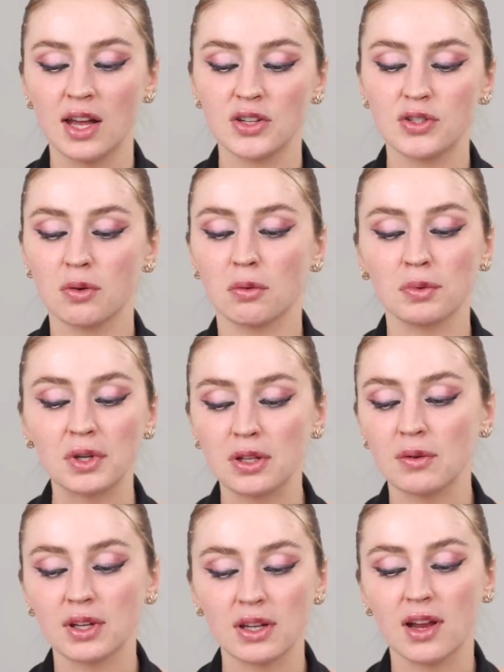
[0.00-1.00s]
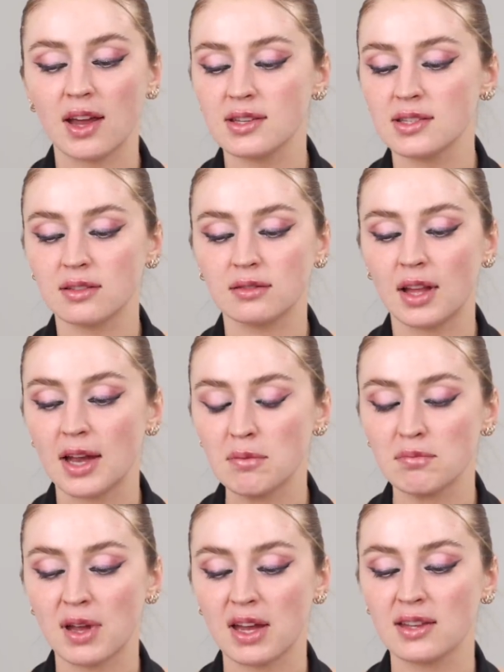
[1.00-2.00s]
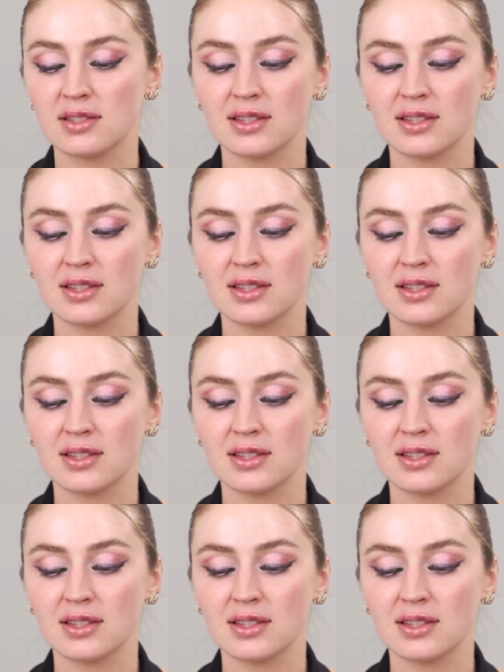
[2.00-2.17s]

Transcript: and do a really, really nice light base.